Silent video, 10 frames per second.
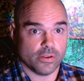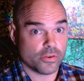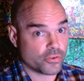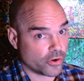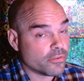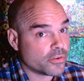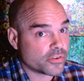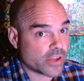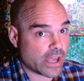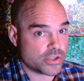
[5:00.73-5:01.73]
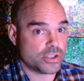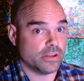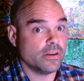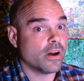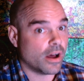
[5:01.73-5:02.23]
surface
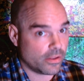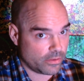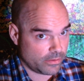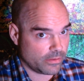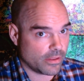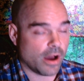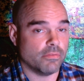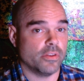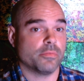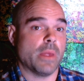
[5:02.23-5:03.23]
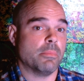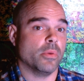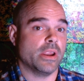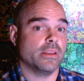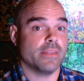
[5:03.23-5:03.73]
tension of this
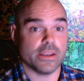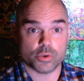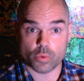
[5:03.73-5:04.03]
membrane that